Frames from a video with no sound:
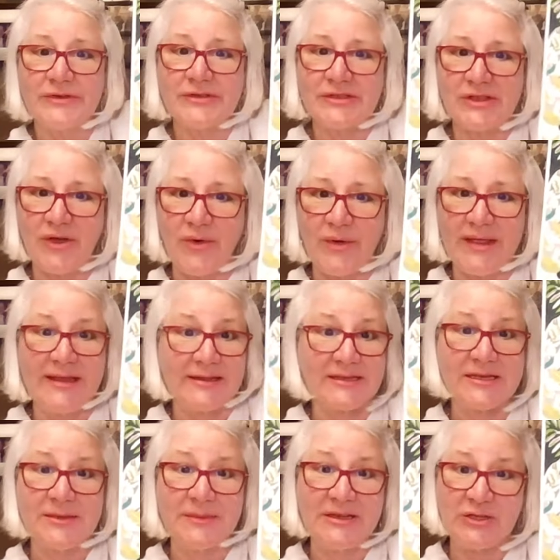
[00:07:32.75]
So it's
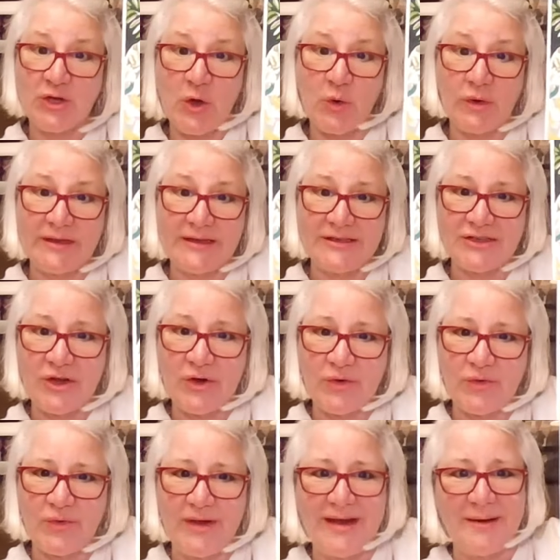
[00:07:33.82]
going to be totally dark
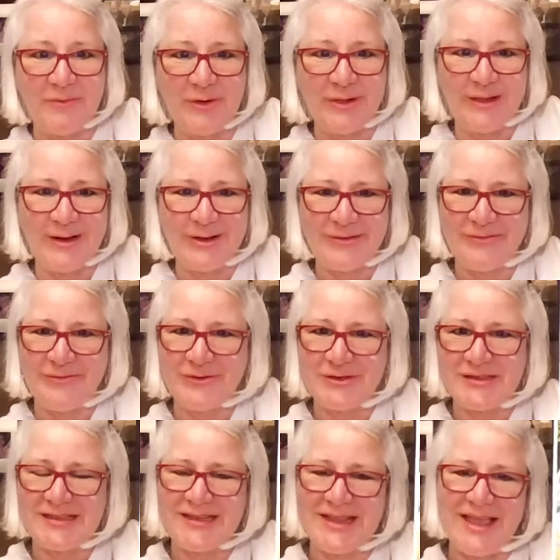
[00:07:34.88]
green. I'm really looking forward
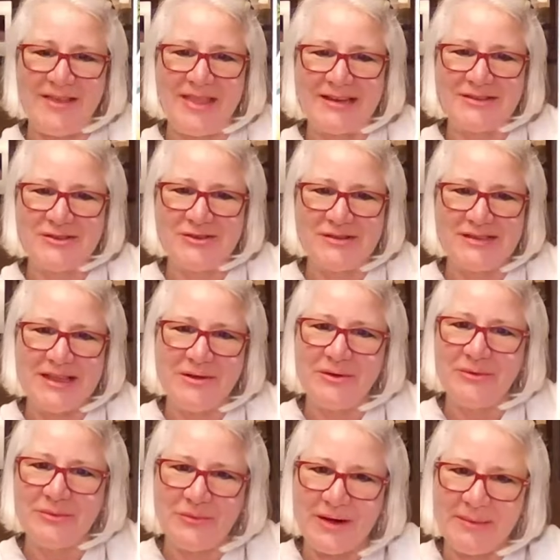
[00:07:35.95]
to see how that turns out
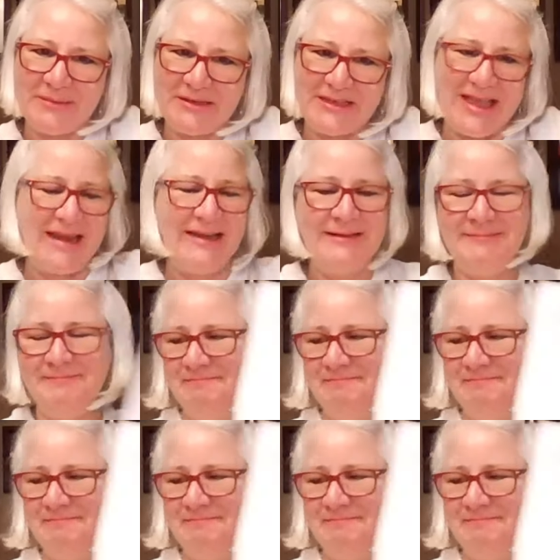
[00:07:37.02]
when I'm done.